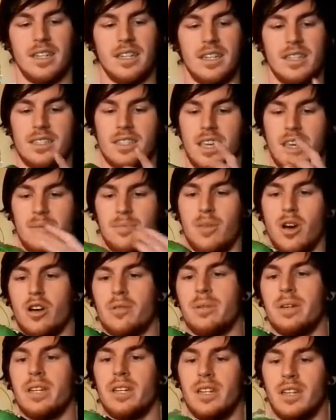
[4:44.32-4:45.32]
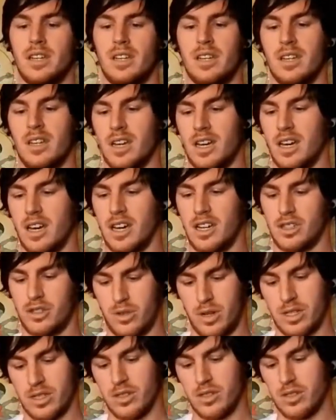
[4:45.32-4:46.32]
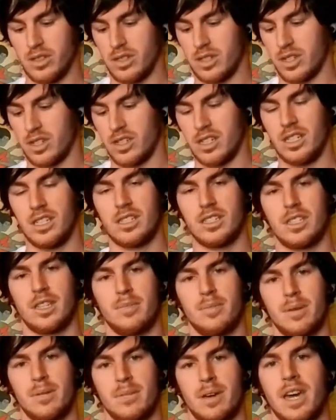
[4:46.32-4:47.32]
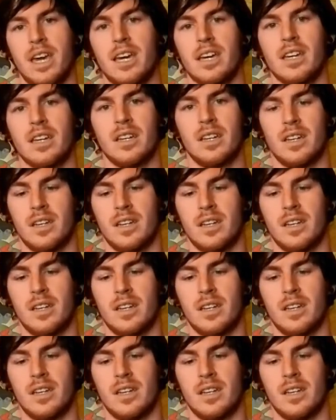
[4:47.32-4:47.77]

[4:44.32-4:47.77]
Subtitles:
it is a Marmot Trestles 30 sleeping bag.